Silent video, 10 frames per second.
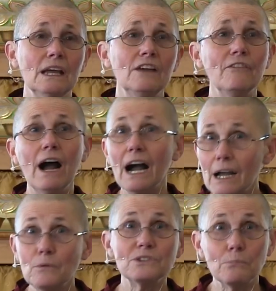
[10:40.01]
If
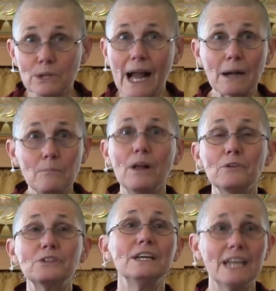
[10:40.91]
I was a black
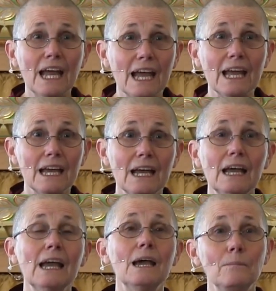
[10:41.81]
mother today
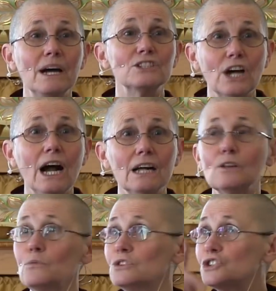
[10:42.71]
and my
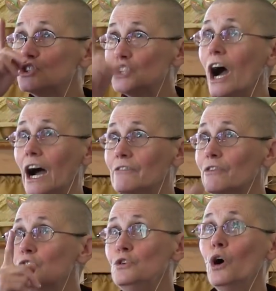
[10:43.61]
child was shot
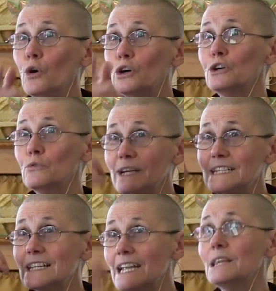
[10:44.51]
for no good
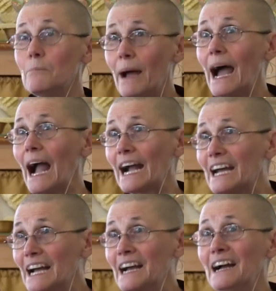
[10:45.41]
reason in the
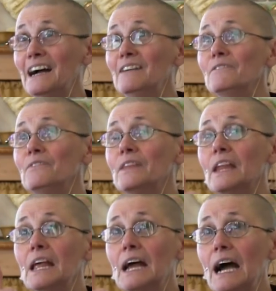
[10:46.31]
back,
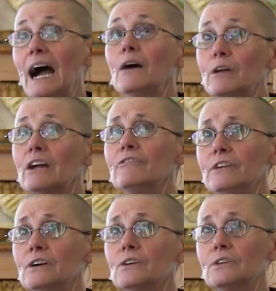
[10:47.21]
how would I
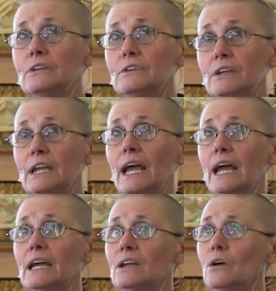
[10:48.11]
feel
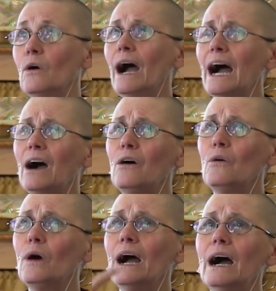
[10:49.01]
today? You know,
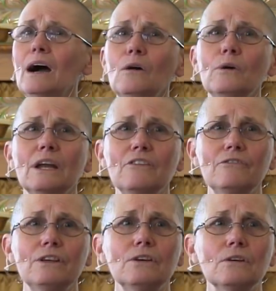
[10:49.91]
how, how would I
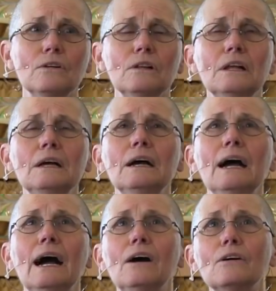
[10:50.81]
feel?
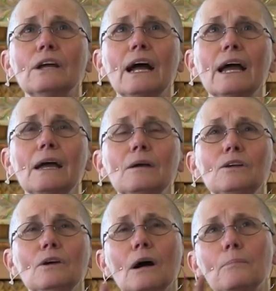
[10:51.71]
How could I
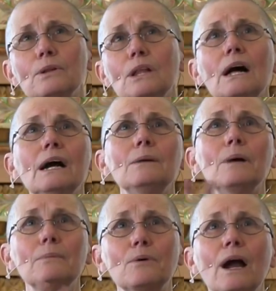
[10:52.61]
apply
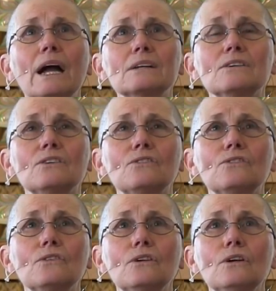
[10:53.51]
my
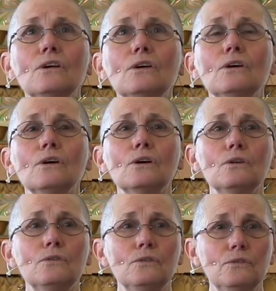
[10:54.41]
practice
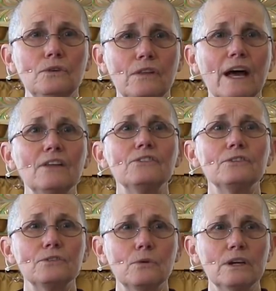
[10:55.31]
to that
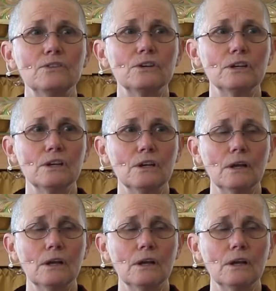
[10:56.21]
situation.